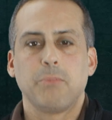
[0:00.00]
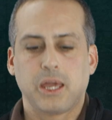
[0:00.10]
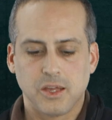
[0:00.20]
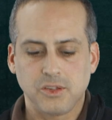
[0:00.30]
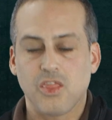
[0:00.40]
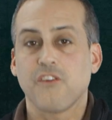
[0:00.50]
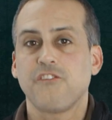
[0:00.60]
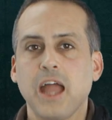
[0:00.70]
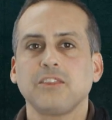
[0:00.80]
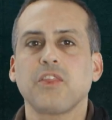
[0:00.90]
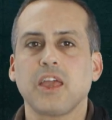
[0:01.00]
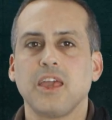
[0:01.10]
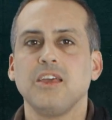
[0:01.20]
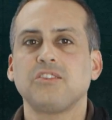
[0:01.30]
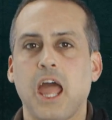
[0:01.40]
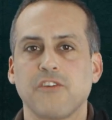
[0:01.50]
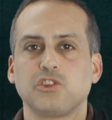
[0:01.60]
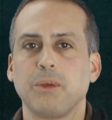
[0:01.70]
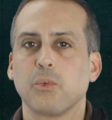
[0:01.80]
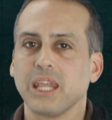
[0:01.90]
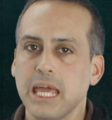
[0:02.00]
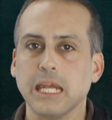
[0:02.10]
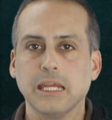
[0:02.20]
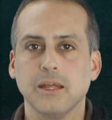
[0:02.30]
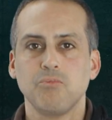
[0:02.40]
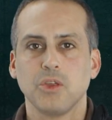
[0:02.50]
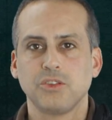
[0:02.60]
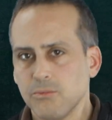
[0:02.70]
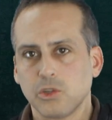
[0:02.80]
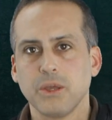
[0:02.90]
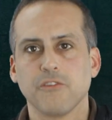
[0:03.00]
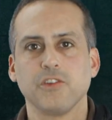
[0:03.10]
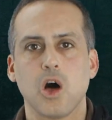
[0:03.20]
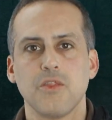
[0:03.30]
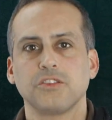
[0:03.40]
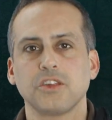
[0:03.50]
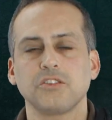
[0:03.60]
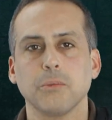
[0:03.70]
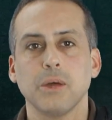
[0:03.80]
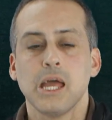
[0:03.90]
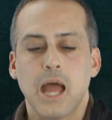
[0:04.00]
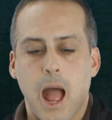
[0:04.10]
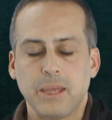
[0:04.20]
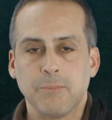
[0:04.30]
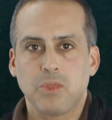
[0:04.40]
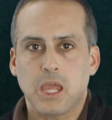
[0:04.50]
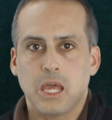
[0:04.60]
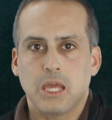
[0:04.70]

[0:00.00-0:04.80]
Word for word: because the fact that the keys have to be related seems to be a flaw in the system. I mean,